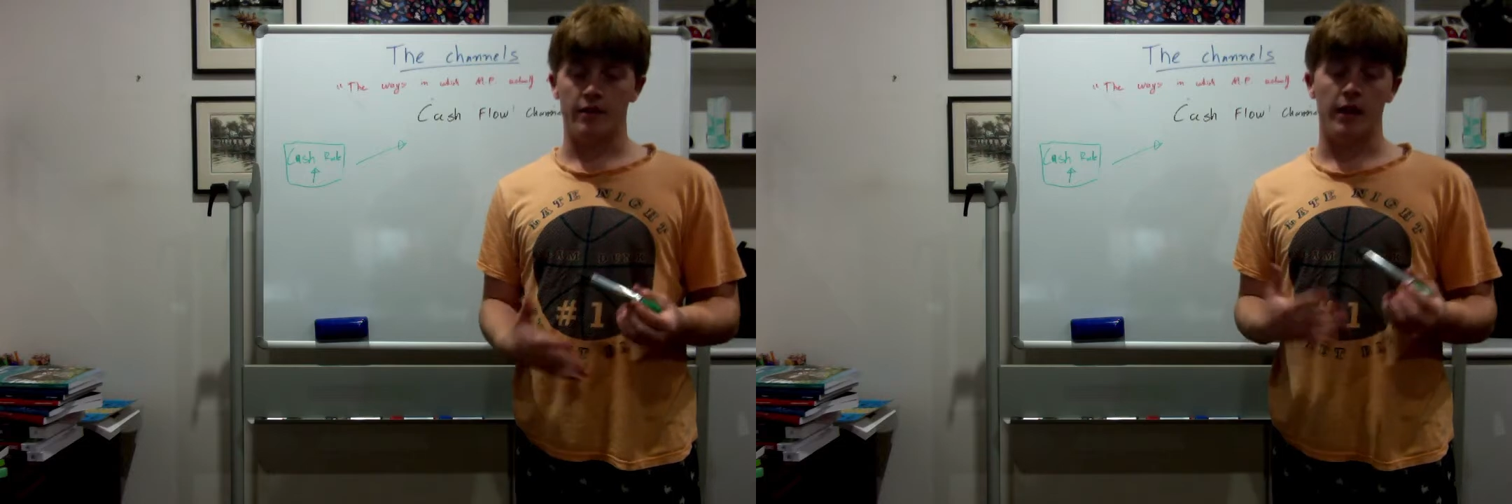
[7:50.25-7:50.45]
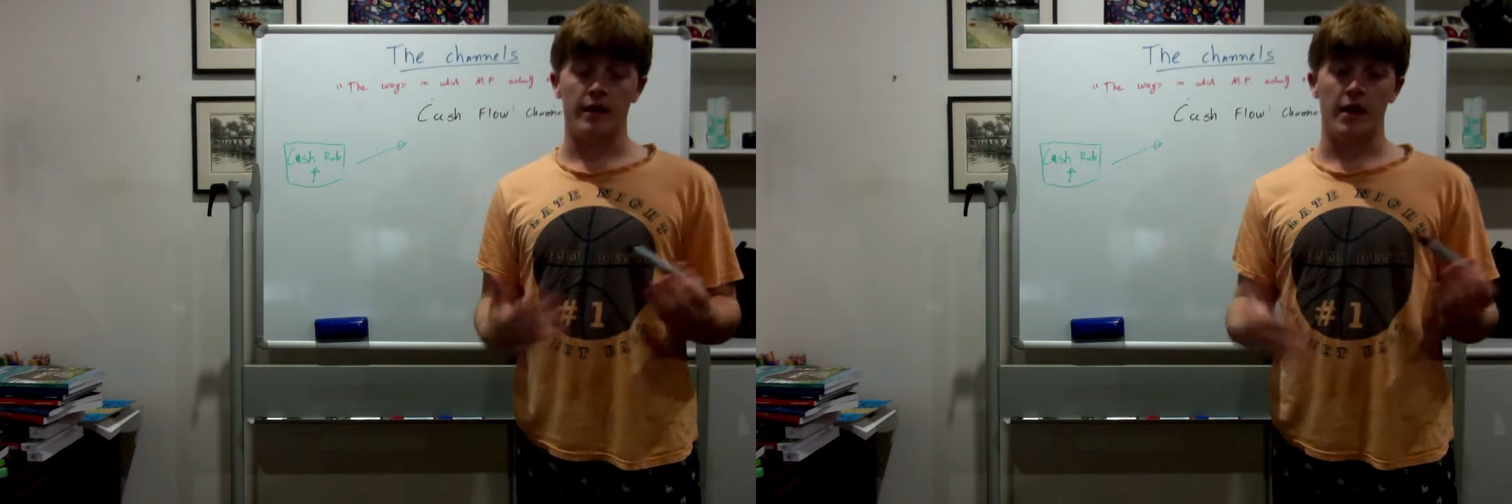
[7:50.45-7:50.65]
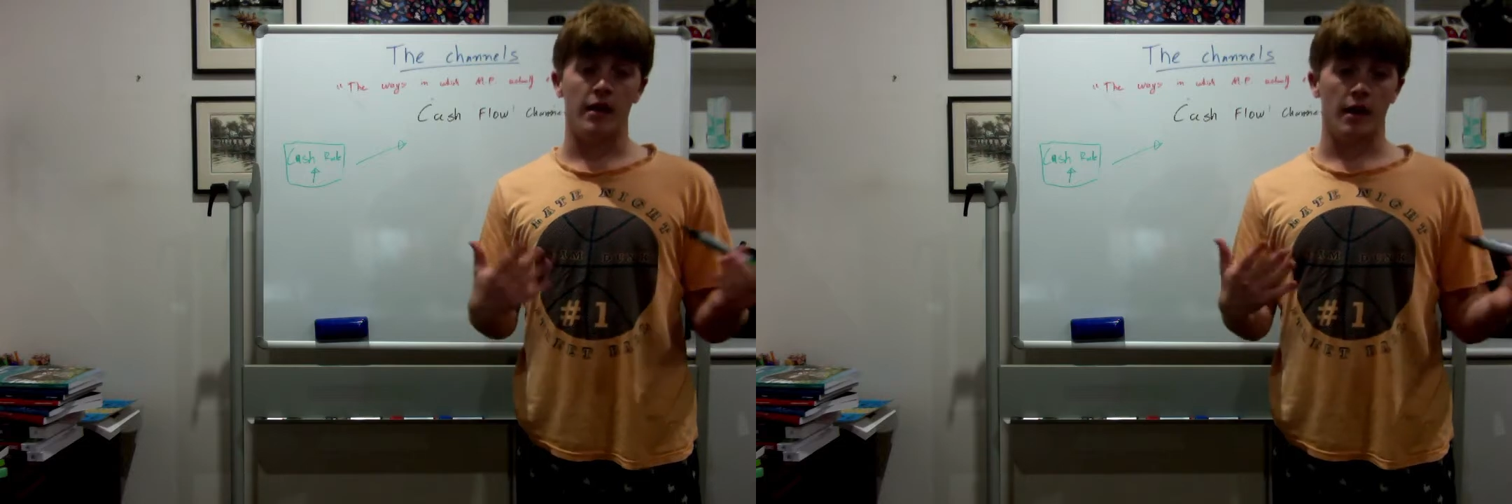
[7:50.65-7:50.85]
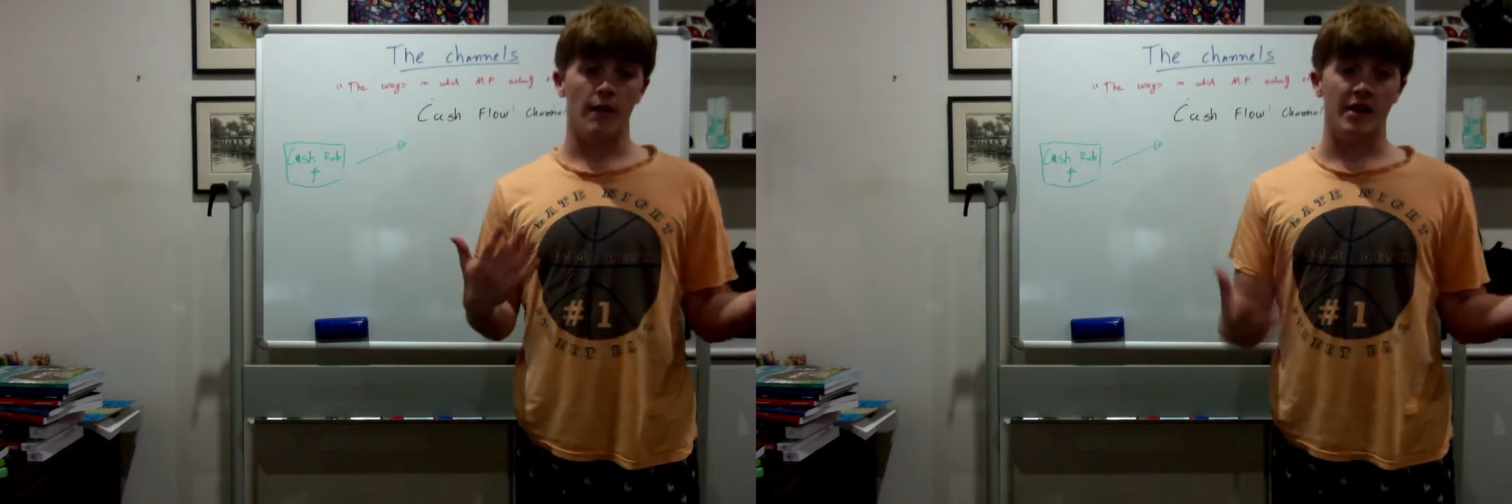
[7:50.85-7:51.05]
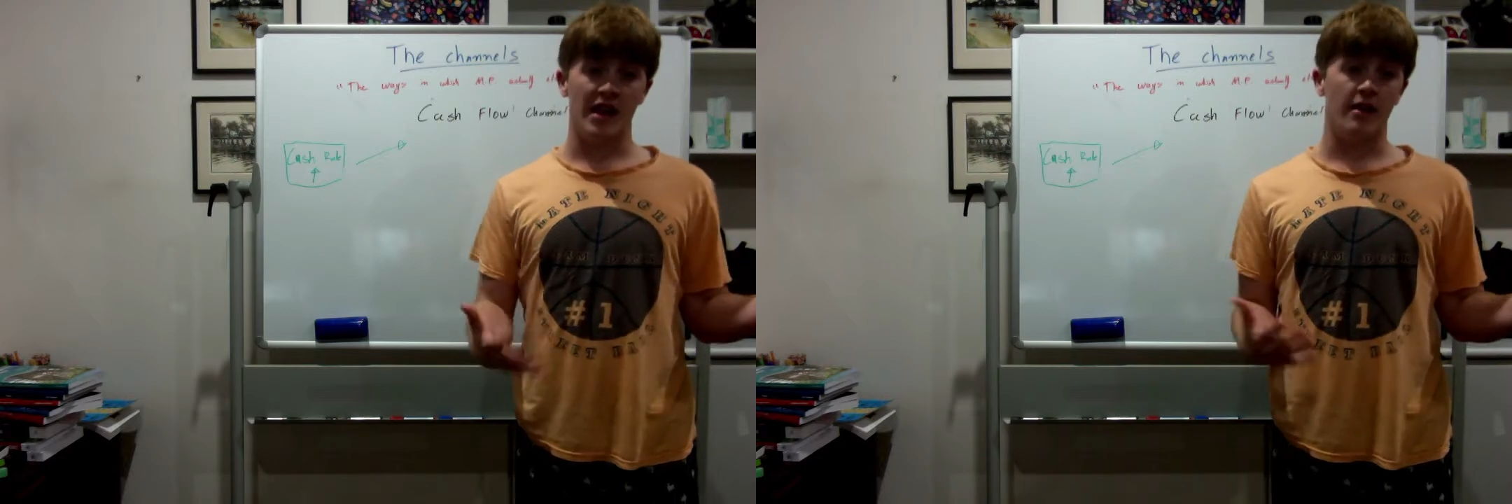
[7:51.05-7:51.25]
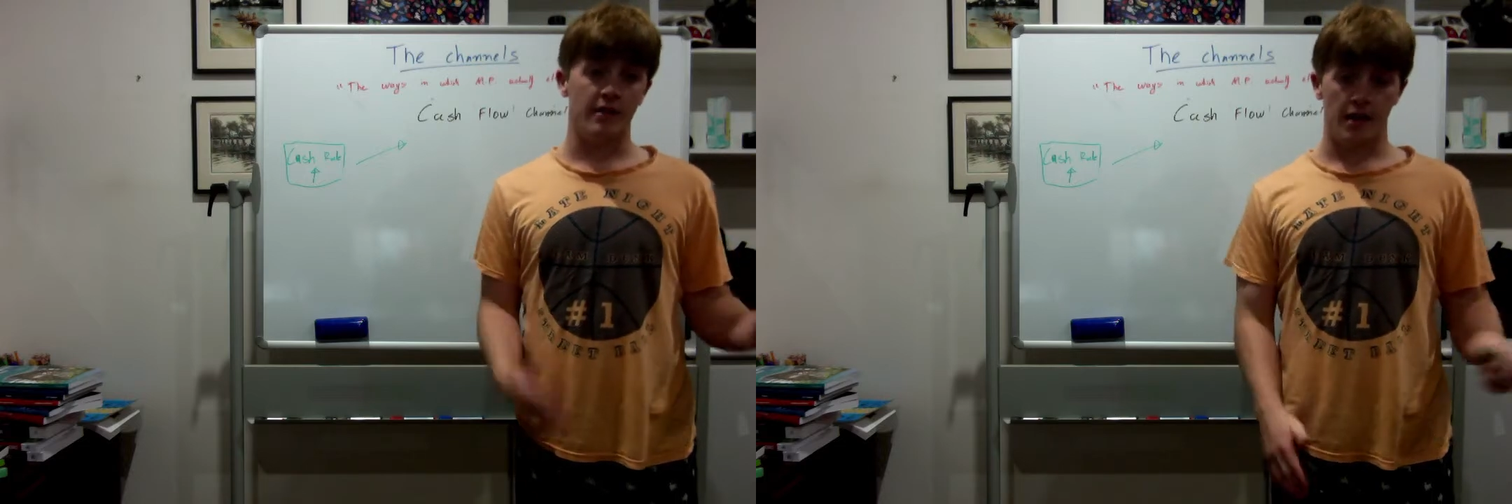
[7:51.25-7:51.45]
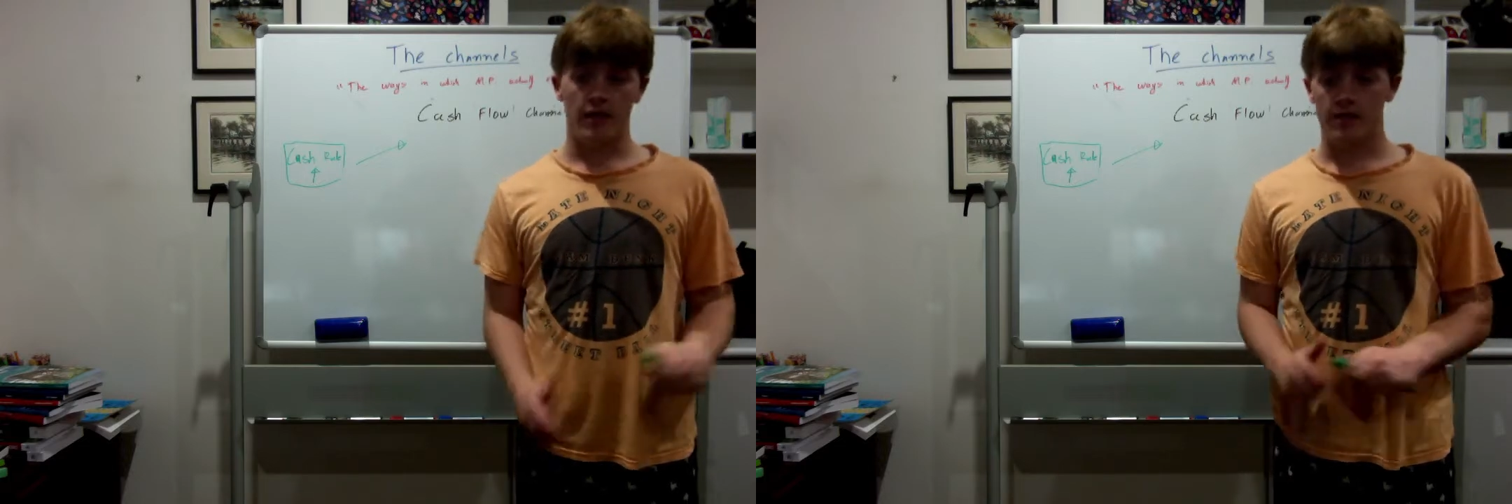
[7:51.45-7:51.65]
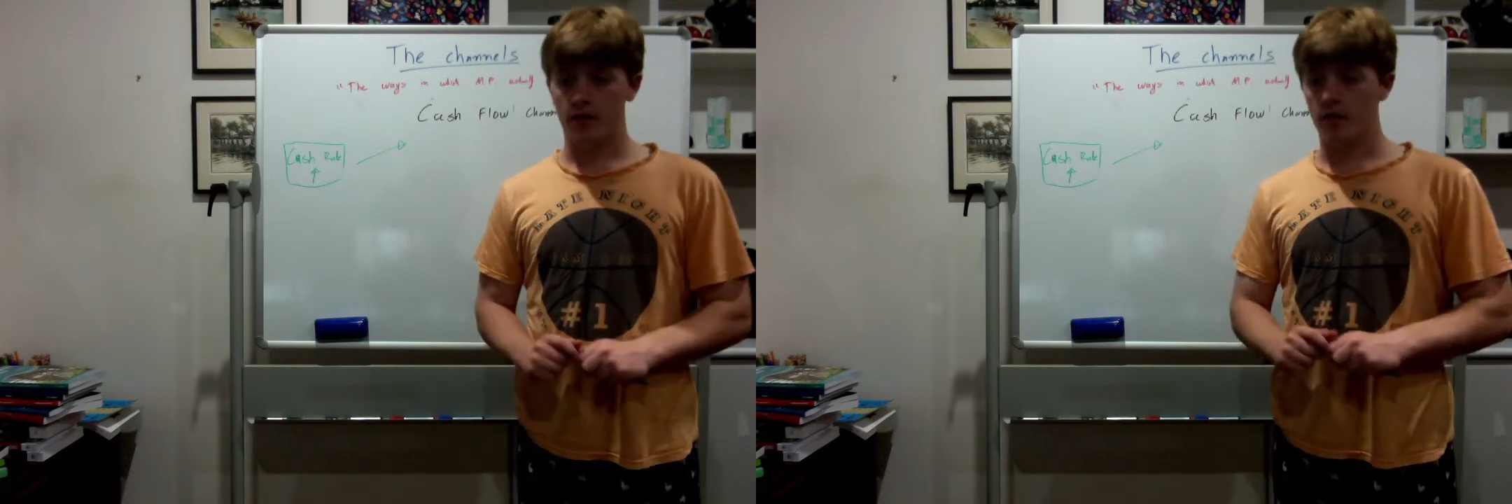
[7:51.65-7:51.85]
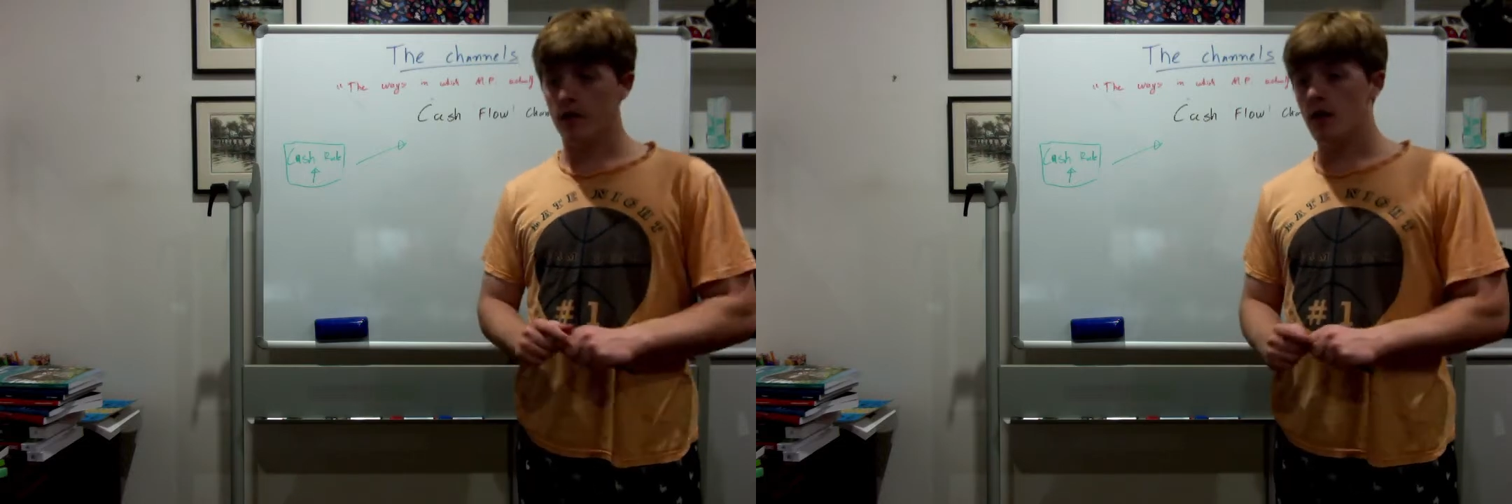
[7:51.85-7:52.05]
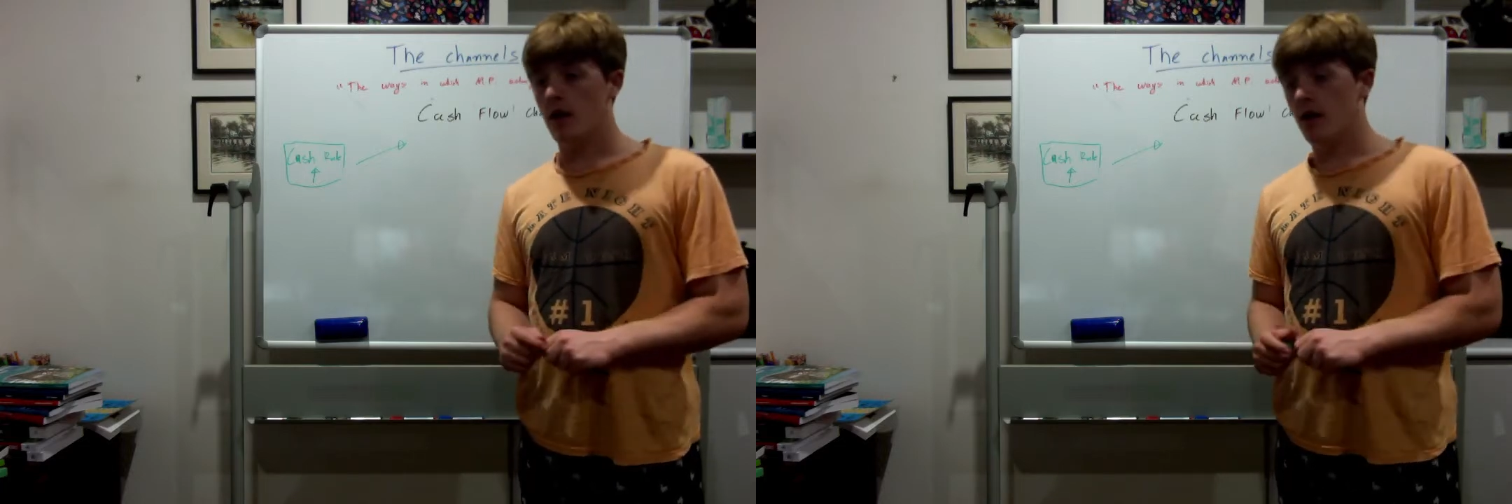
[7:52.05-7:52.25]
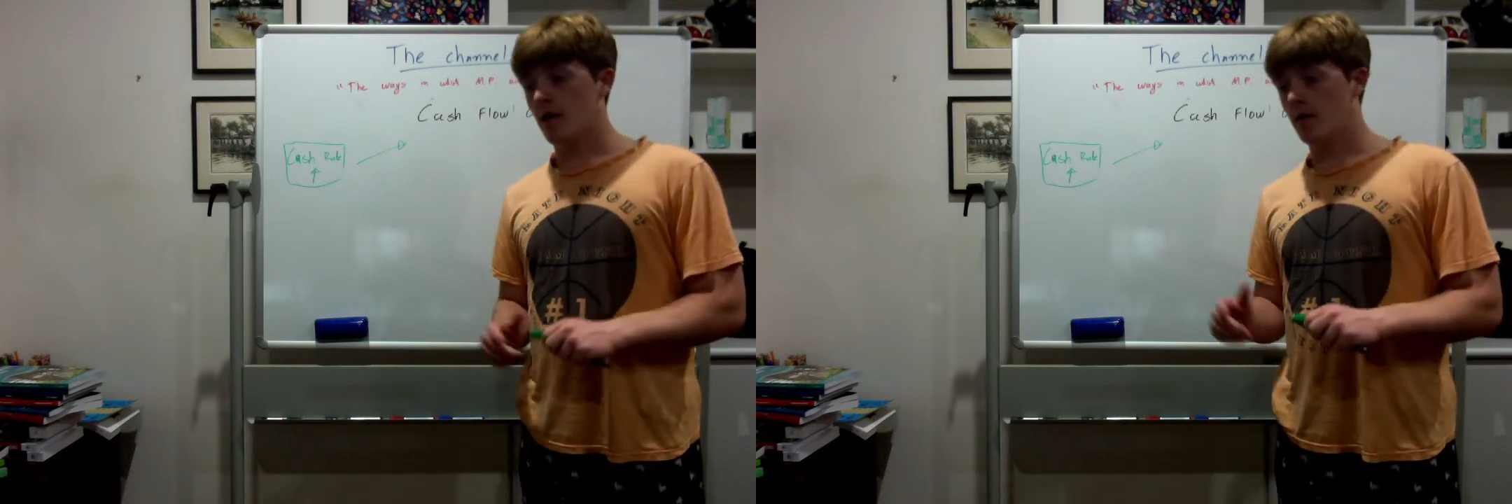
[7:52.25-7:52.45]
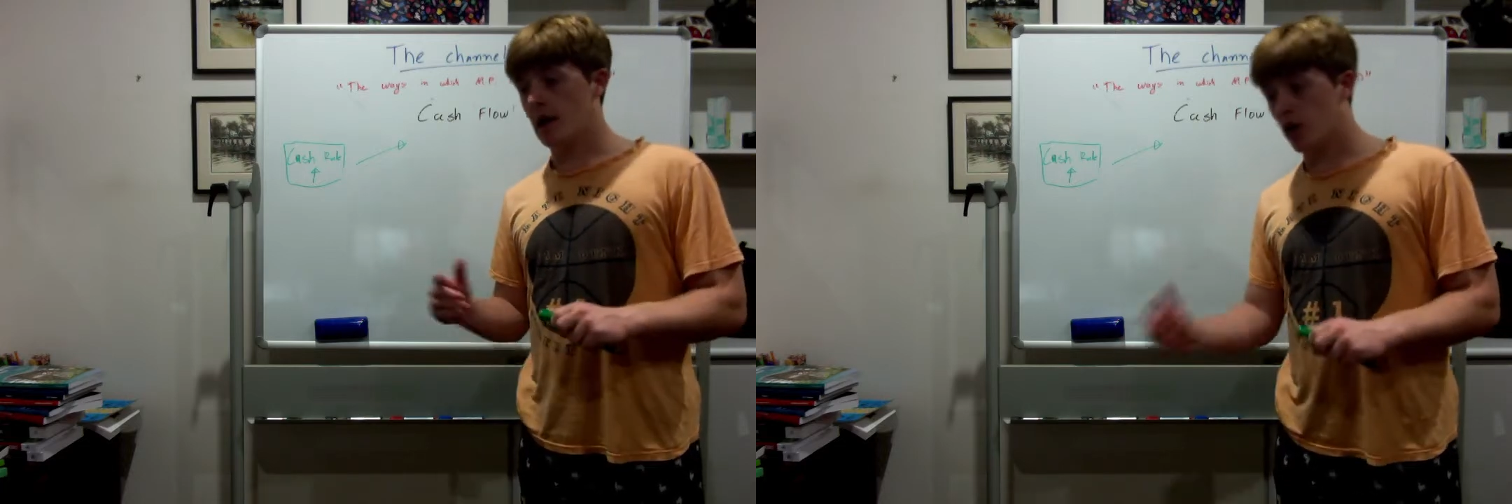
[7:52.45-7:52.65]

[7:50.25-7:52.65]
Like they have a net debt, so they